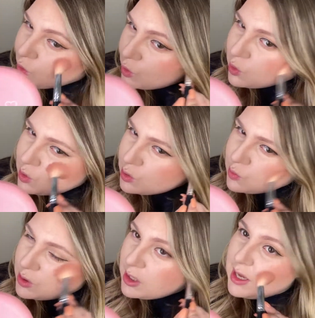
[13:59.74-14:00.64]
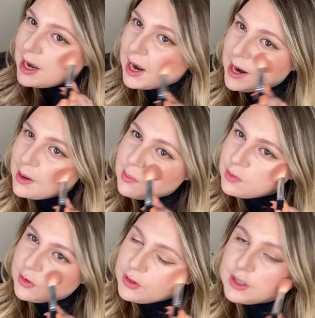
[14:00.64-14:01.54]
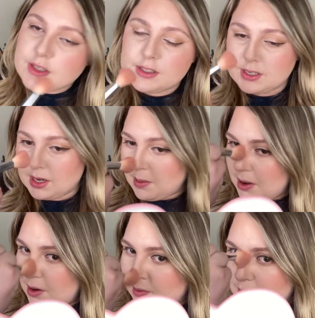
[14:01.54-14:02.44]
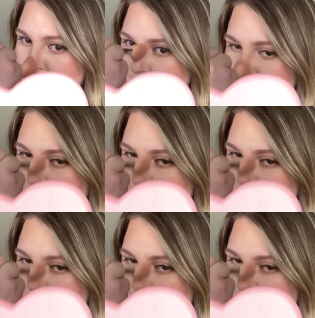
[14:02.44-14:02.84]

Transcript: So I was really hyped for this to come out, really.